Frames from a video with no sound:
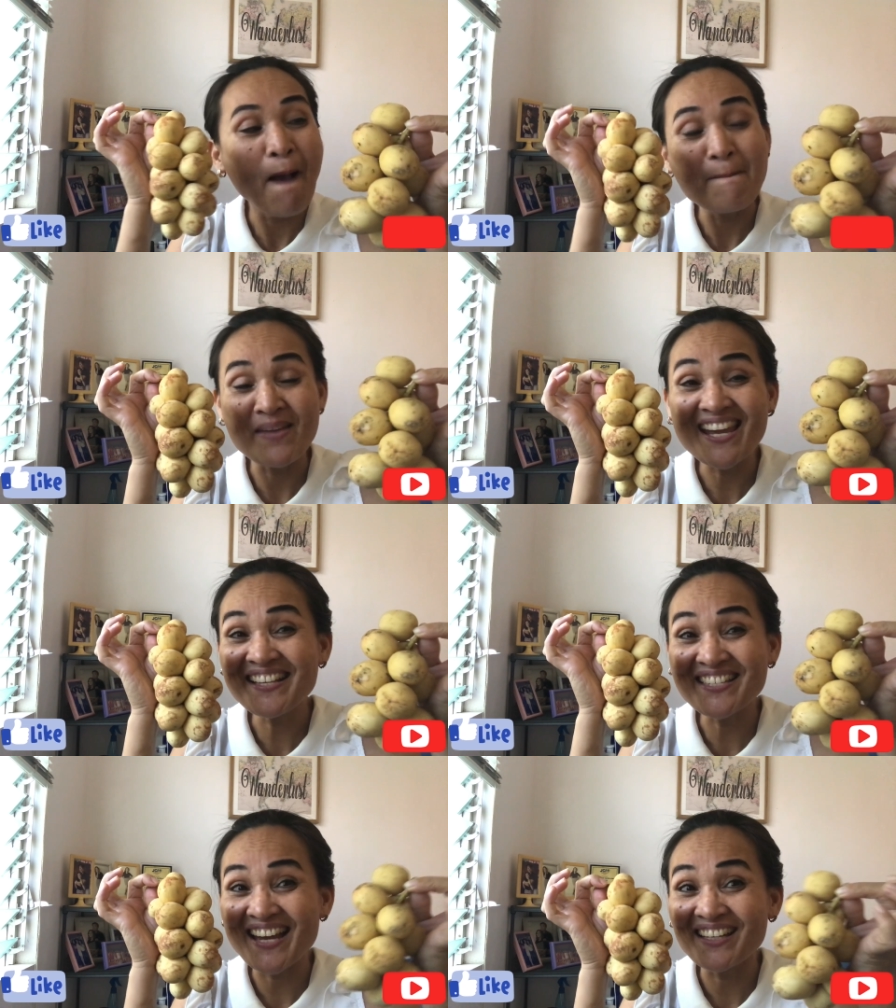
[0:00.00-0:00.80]
me and
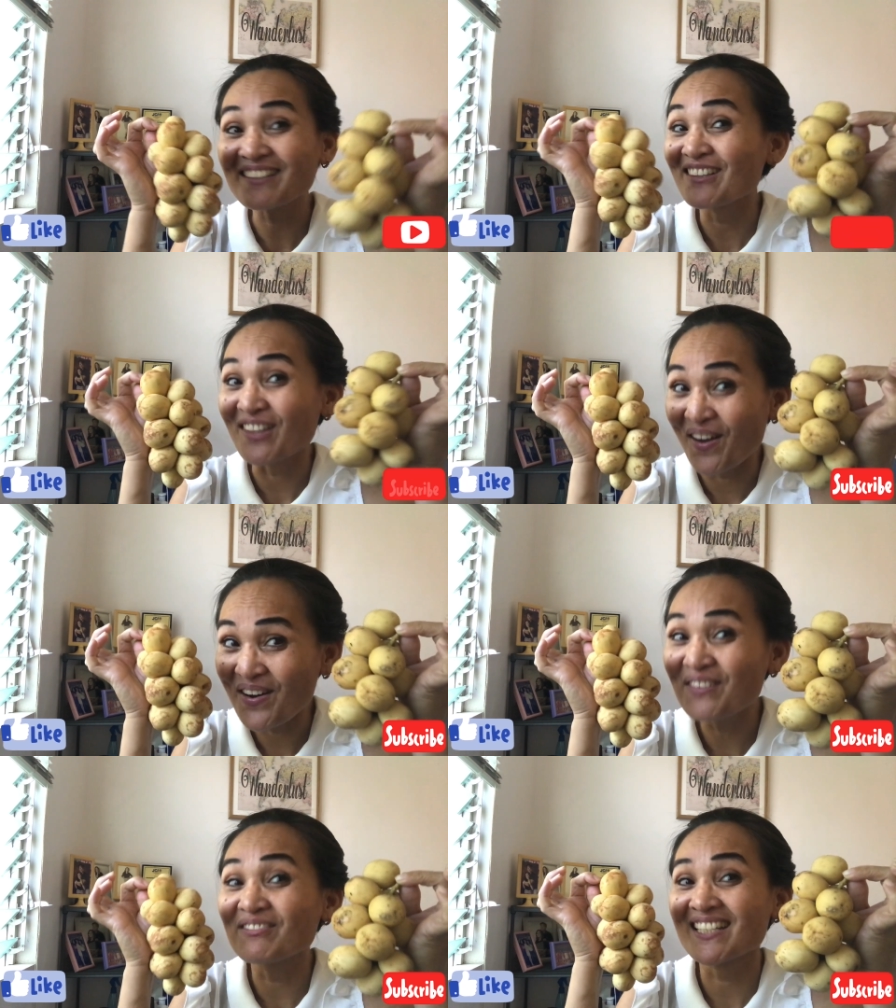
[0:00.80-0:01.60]
Janet
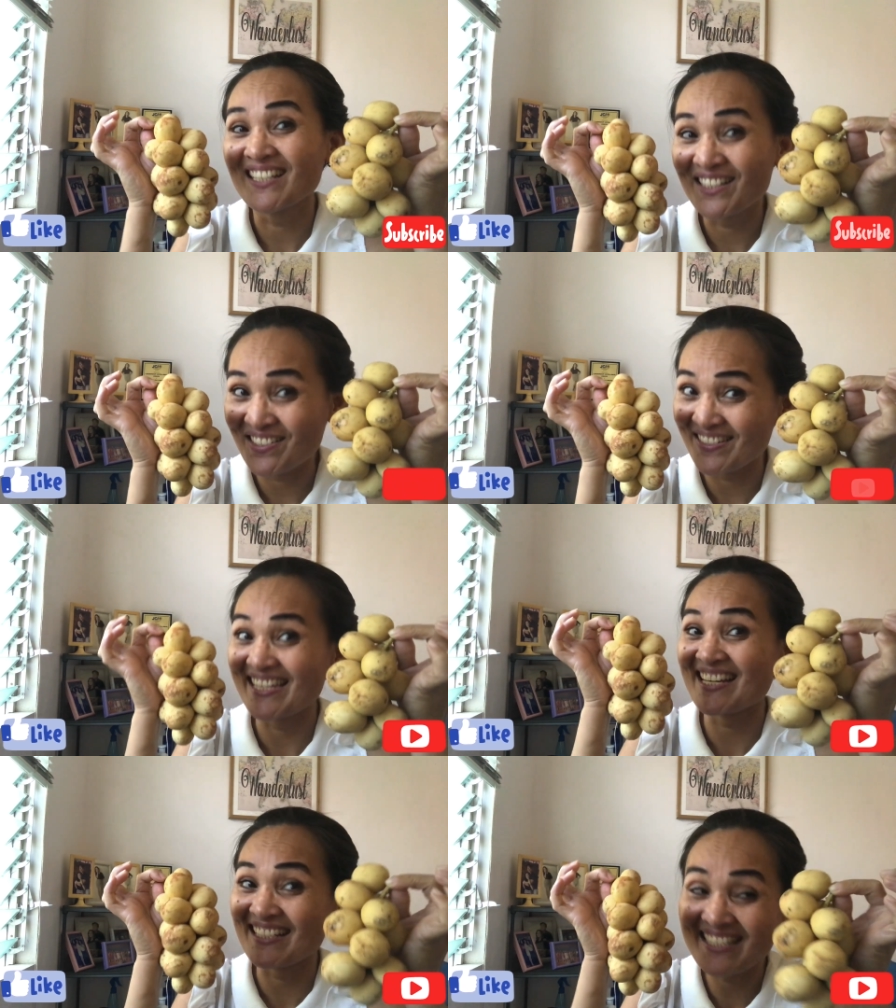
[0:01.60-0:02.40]
loved to
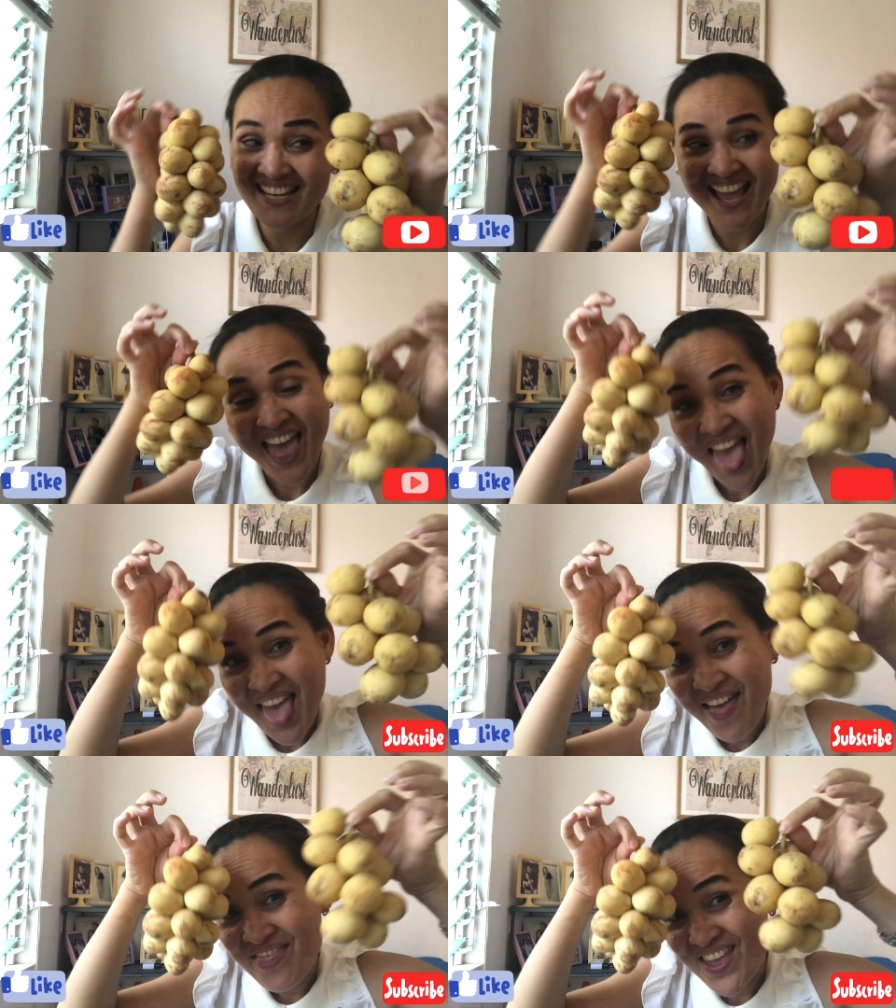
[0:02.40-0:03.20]
eat
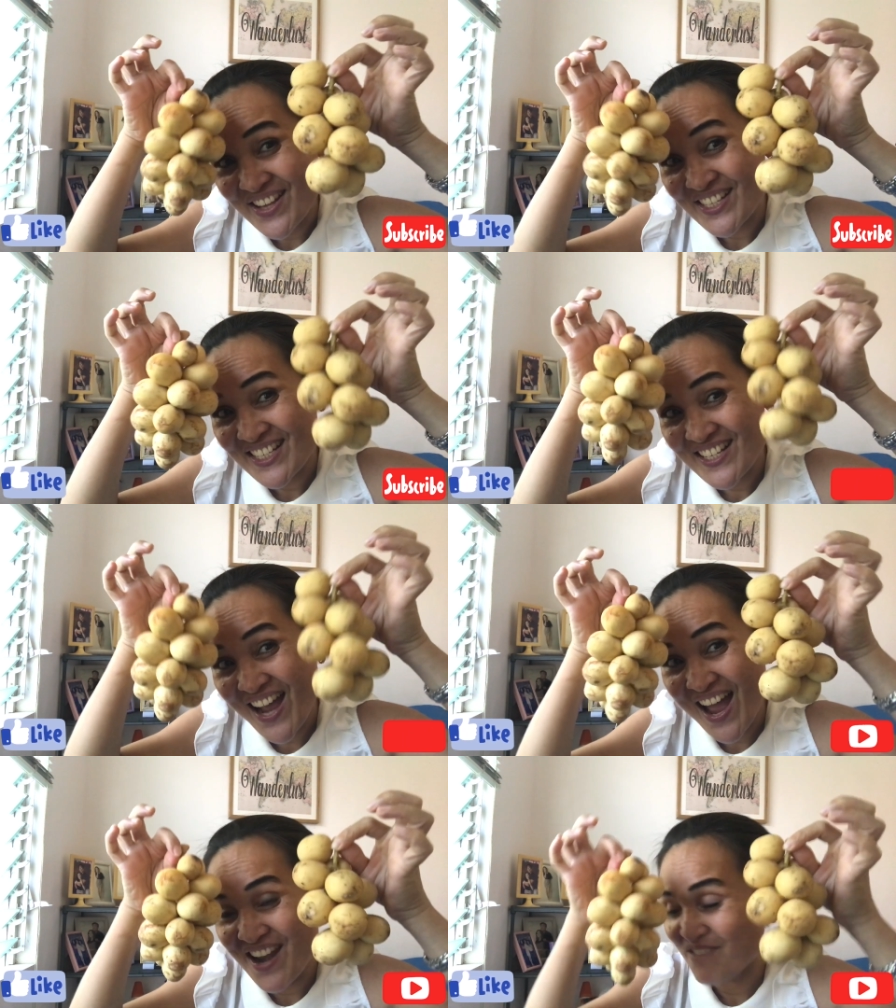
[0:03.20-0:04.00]
this
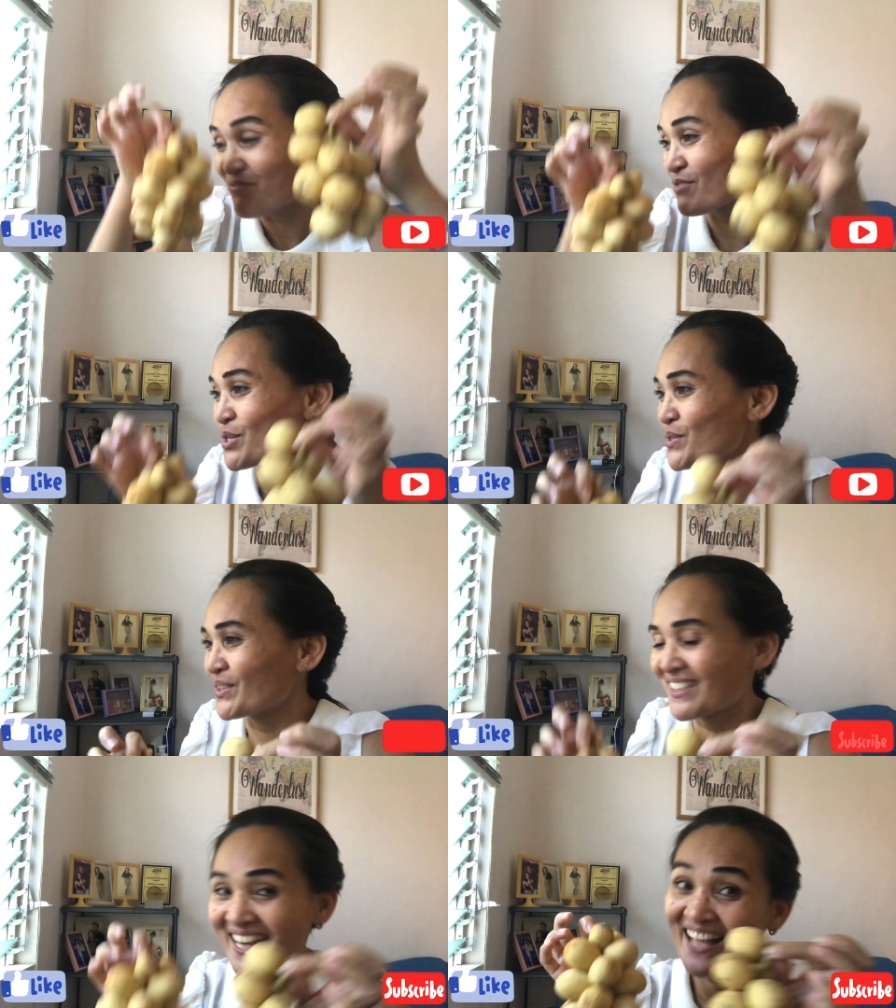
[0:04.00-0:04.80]
kind of fruit.
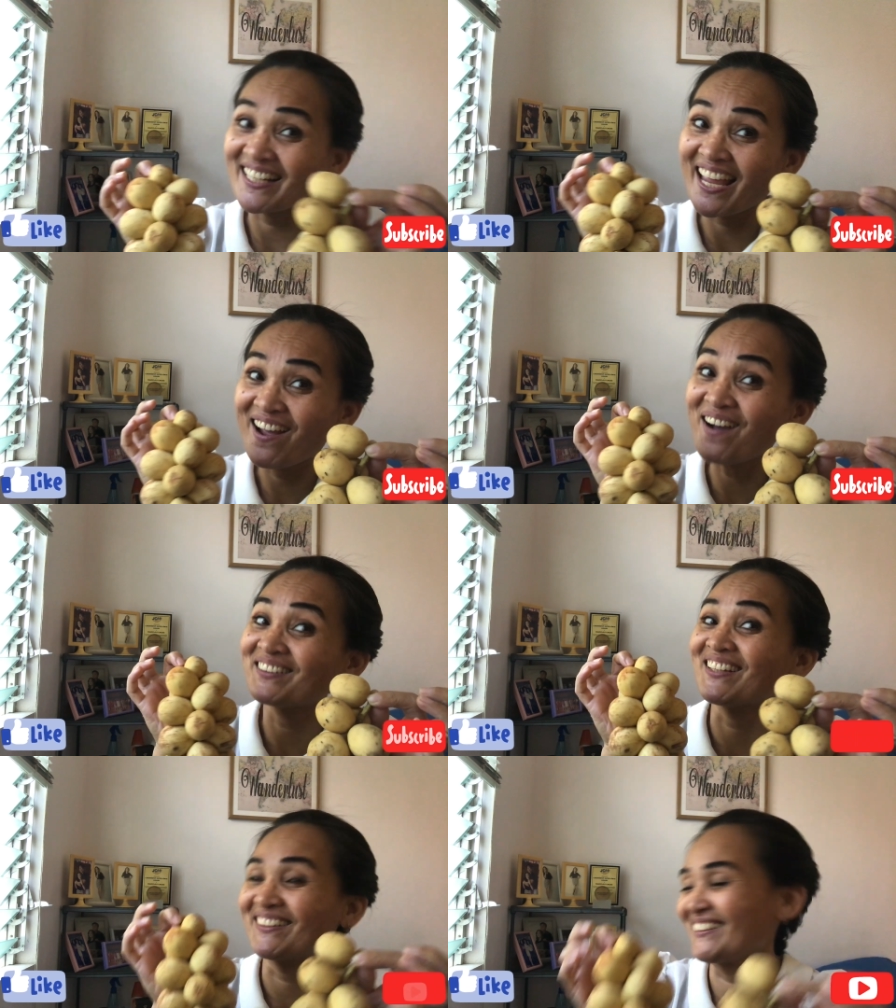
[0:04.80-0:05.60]
Okay, hold
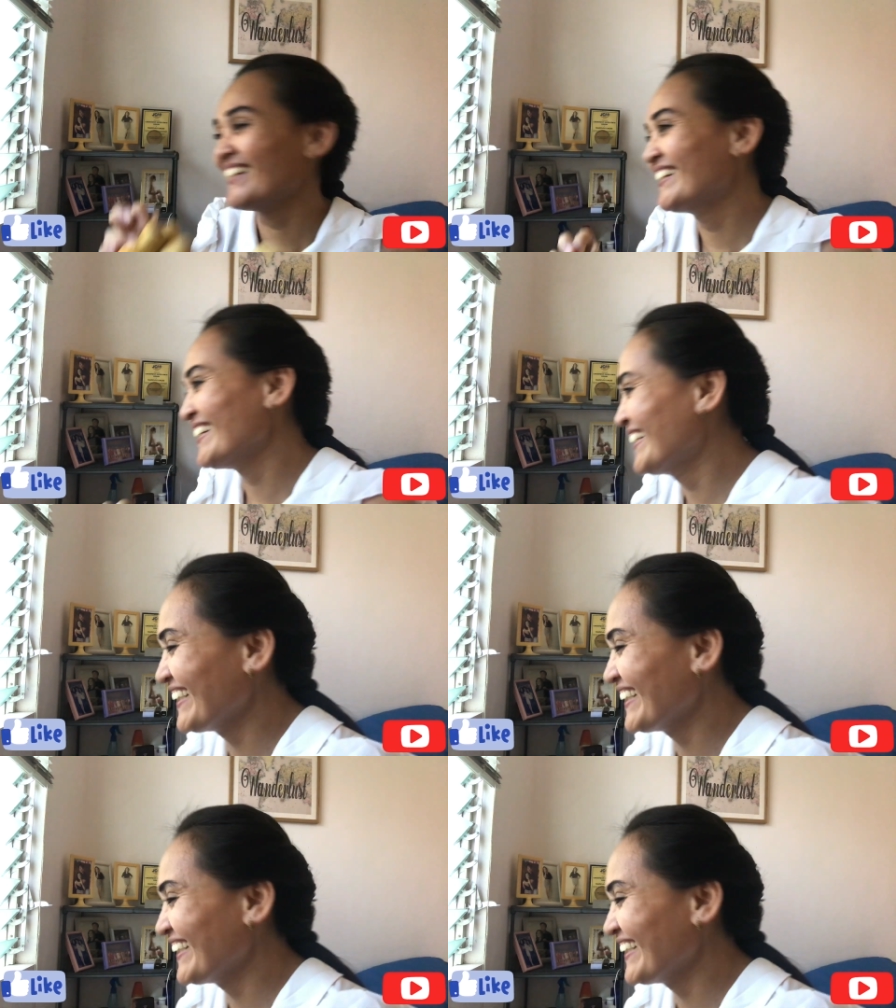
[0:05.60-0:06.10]
on.